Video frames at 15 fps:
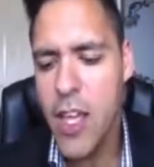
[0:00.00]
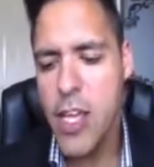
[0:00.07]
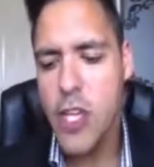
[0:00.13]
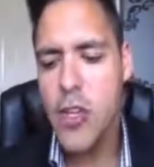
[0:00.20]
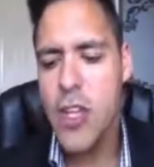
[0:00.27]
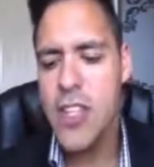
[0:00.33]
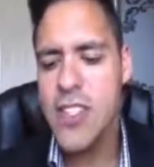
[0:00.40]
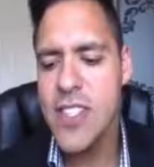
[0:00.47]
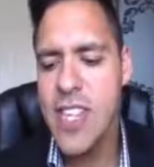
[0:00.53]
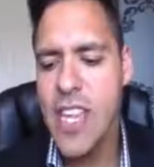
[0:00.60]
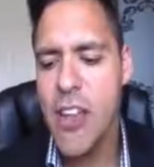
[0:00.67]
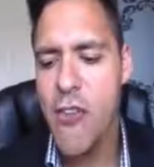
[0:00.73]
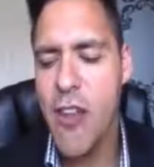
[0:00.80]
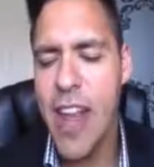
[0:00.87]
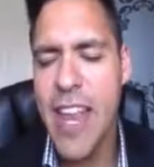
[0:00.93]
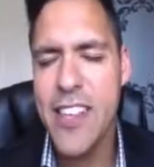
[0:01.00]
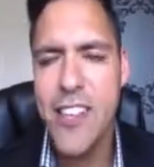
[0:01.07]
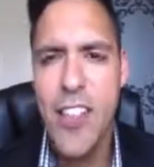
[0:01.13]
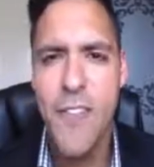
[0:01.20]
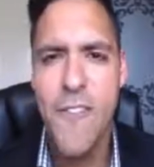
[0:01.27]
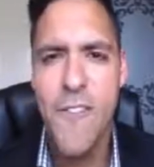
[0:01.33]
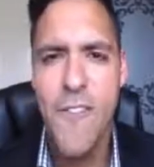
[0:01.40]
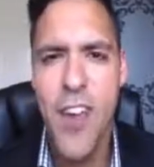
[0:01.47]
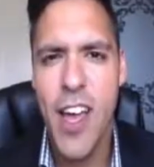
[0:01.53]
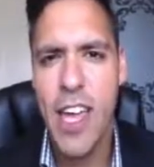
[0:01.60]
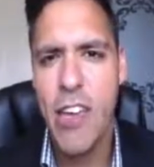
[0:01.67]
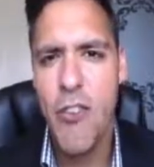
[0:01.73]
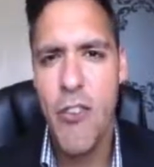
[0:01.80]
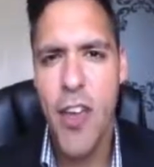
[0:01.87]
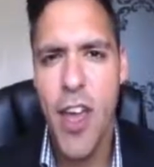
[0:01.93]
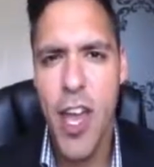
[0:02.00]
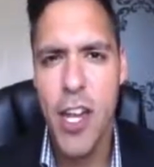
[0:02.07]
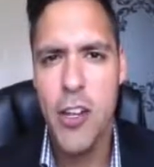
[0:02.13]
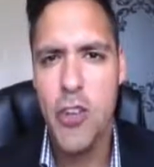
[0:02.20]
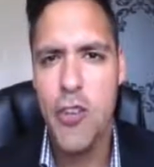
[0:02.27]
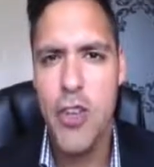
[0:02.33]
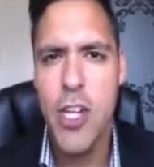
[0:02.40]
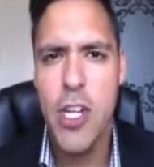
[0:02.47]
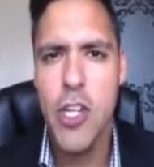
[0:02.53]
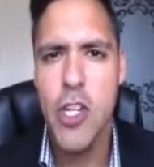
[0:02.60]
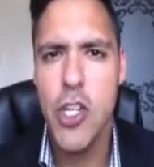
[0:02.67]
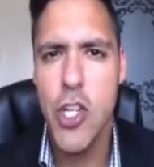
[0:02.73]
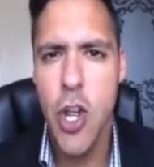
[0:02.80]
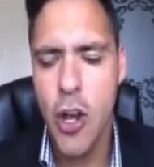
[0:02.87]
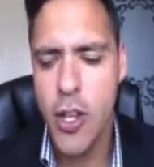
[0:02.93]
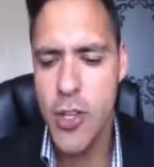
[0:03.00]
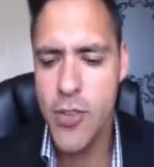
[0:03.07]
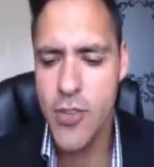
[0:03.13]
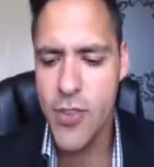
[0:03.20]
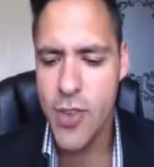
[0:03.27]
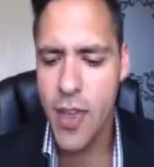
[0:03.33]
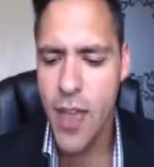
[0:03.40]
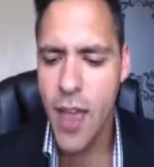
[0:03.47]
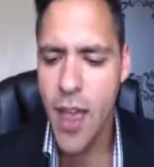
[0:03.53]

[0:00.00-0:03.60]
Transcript: You can see for less than $500,